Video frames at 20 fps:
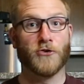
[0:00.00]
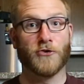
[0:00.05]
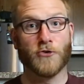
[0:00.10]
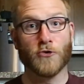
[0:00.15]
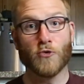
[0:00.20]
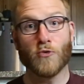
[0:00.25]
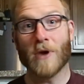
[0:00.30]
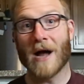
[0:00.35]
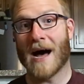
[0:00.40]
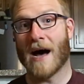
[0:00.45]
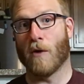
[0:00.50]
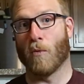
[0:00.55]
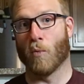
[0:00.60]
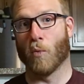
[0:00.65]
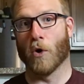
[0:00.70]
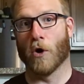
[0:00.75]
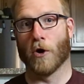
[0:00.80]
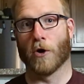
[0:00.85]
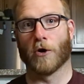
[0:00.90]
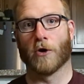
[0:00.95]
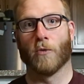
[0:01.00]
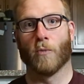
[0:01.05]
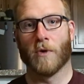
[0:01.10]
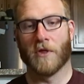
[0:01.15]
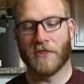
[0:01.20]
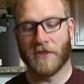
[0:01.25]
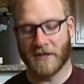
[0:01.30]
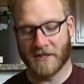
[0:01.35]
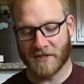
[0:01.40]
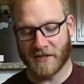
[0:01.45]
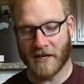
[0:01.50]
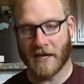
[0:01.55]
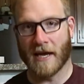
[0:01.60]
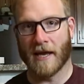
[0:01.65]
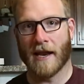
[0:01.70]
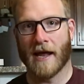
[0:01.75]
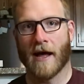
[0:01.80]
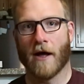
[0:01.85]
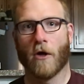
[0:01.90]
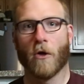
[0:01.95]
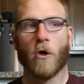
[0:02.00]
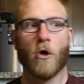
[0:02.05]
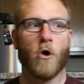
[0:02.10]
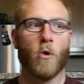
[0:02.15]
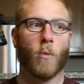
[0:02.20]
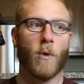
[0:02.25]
do not work with this E&L,